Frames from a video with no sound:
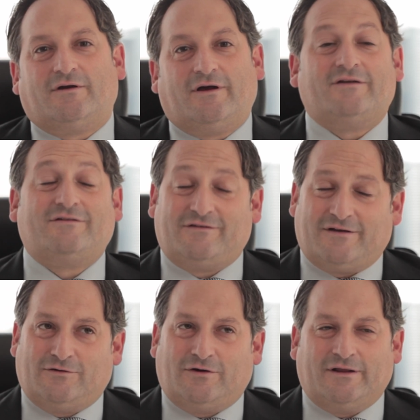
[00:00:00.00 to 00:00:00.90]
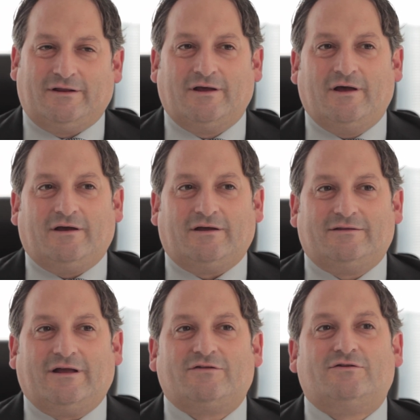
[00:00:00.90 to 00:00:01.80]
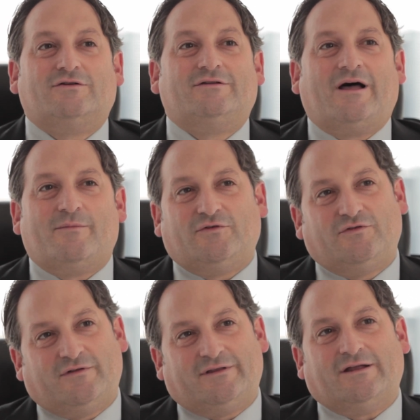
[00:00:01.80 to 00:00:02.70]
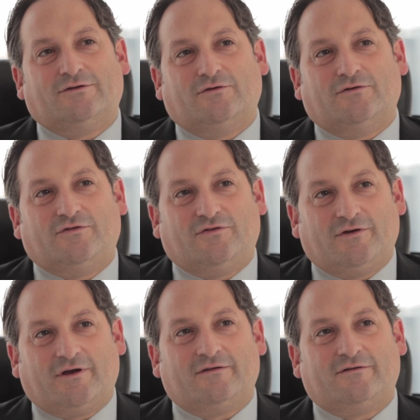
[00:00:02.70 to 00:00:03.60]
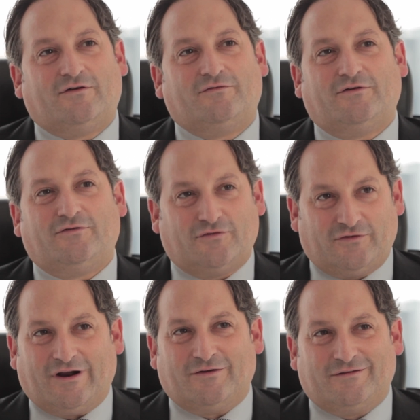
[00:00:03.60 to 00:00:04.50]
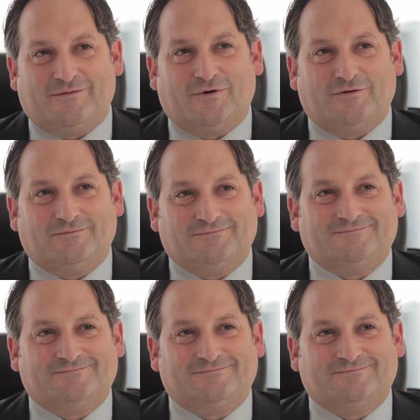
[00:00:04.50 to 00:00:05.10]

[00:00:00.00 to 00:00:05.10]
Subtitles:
as I said already, it does not damage the tendons and the soft tissues surrounding the bone.